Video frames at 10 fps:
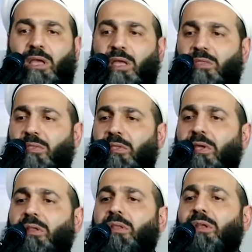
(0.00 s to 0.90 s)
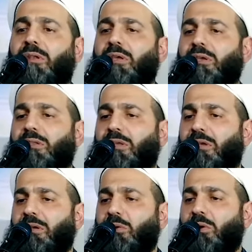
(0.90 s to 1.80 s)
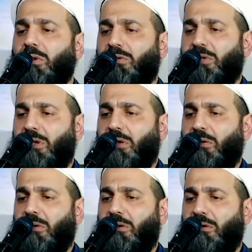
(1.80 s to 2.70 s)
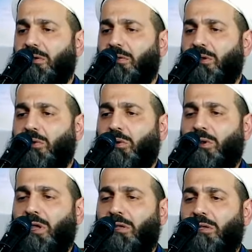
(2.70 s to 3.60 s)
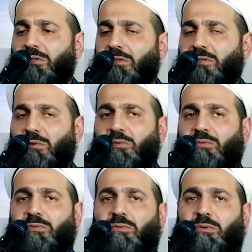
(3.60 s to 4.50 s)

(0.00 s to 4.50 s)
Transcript: And then they call Ahl al-Tasawwuf,